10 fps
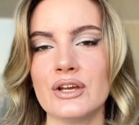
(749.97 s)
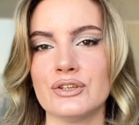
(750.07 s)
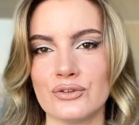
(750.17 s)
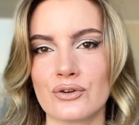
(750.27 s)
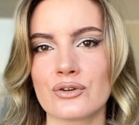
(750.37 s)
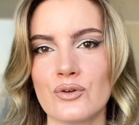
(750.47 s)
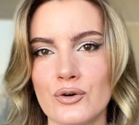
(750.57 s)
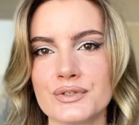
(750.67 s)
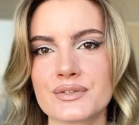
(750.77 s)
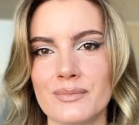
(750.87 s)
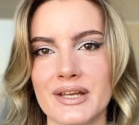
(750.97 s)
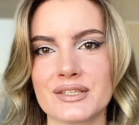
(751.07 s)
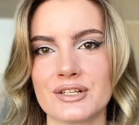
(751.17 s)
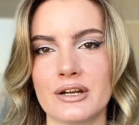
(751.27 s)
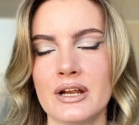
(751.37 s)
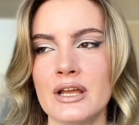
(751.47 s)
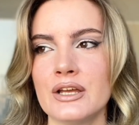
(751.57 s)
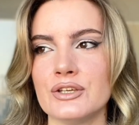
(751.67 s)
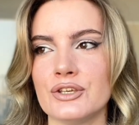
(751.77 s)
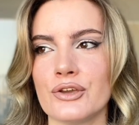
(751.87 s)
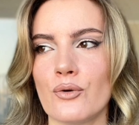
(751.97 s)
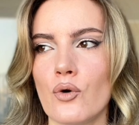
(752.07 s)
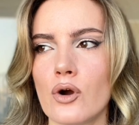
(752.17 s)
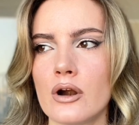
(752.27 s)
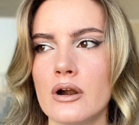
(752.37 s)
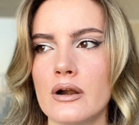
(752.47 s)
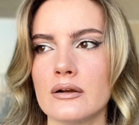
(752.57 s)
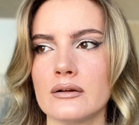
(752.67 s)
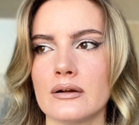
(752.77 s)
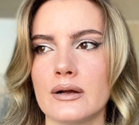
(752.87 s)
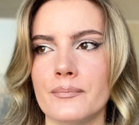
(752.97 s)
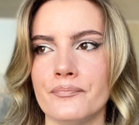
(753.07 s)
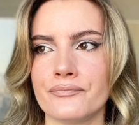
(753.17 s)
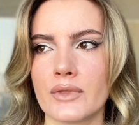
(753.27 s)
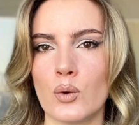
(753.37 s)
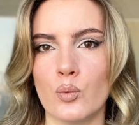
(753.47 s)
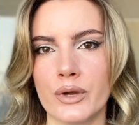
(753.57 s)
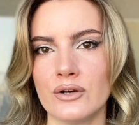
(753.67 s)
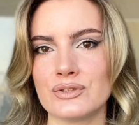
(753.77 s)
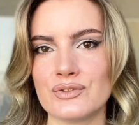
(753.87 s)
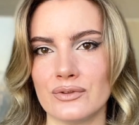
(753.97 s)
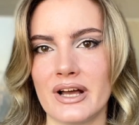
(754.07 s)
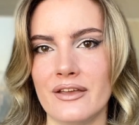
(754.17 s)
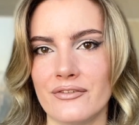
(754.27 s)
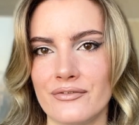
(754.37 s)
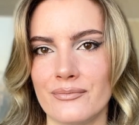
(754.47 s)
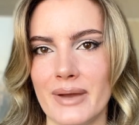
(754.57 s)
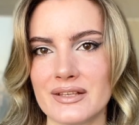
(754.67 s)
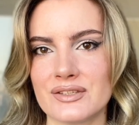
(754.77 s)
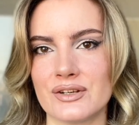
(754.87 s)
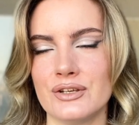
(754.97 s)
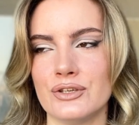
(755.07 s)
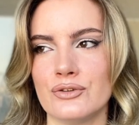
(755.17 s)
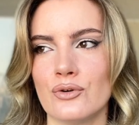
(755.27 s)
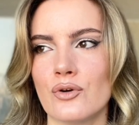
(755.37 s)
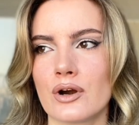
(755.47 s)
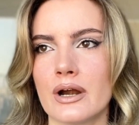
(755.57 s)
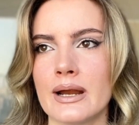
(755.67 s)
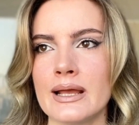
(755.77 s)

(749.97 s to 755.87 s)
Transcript: Your goals matter, your will to life matter, your